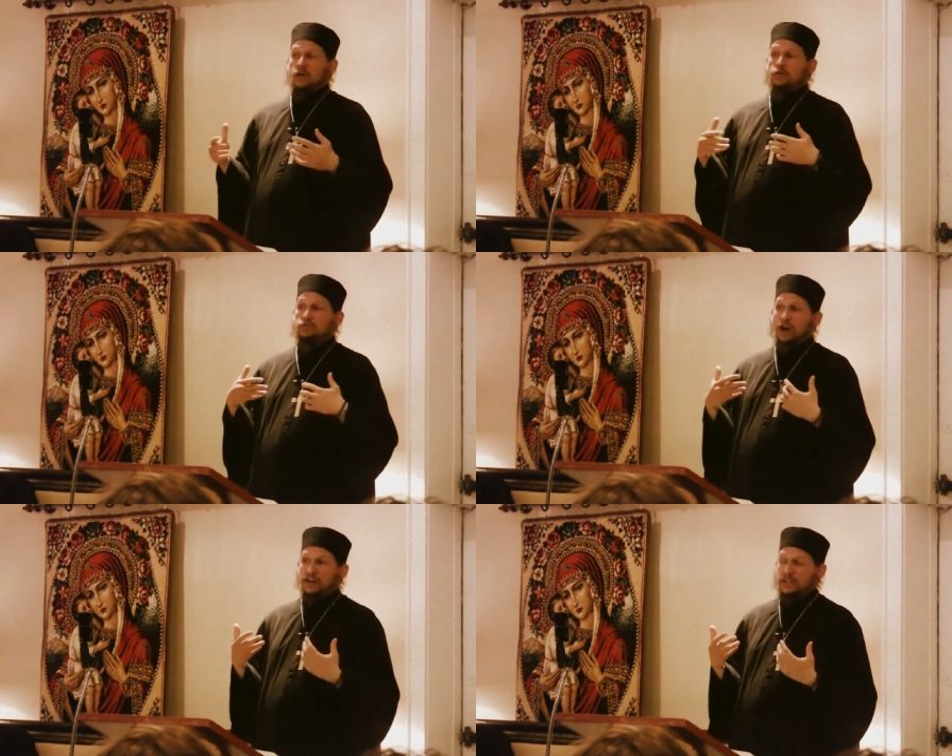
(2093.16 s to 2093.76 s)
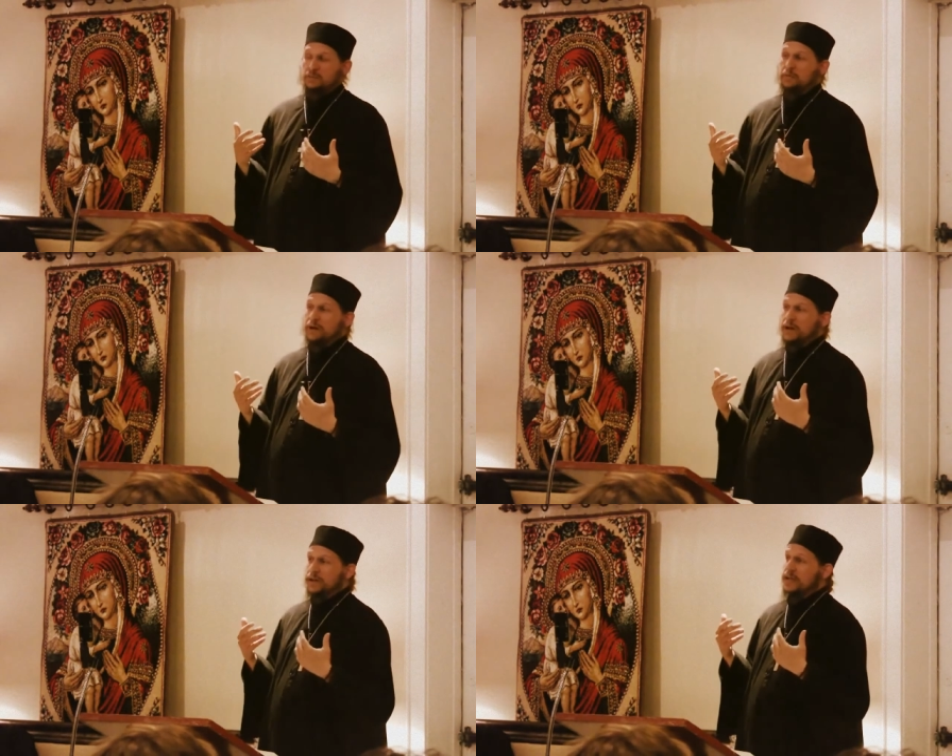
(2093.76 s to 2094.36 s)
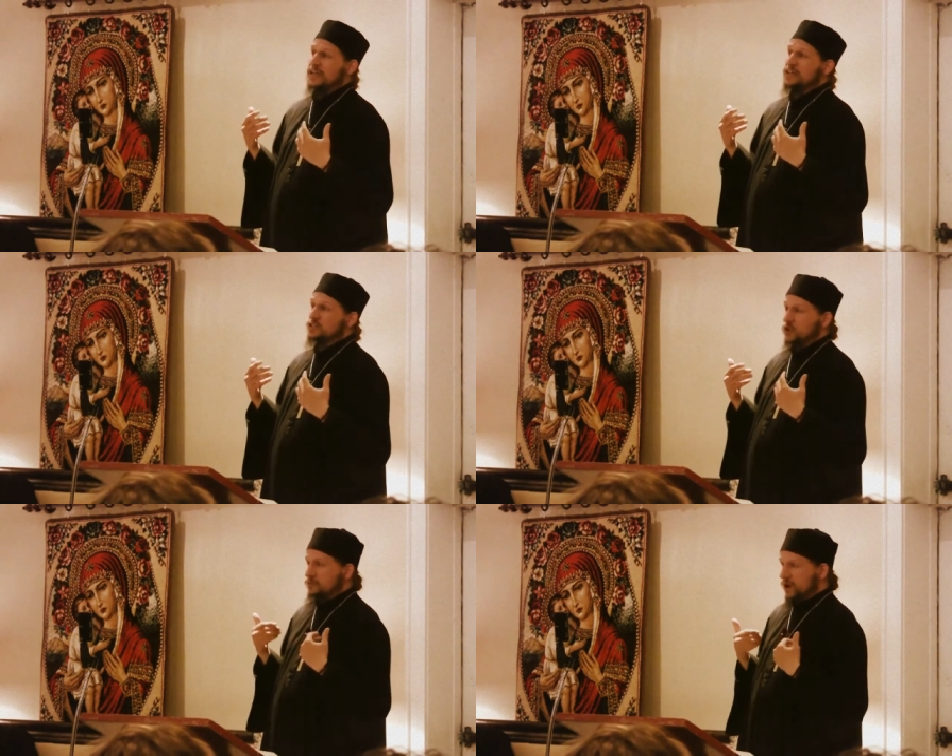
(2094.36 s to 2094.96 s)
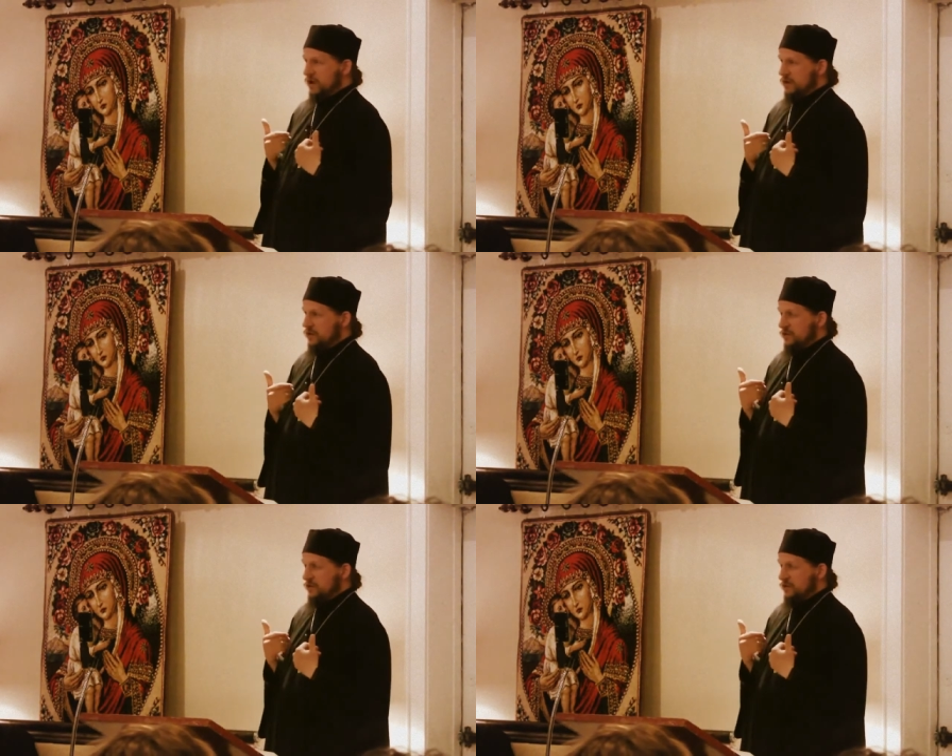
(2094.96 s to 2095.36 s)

who talked to him about his own martyr,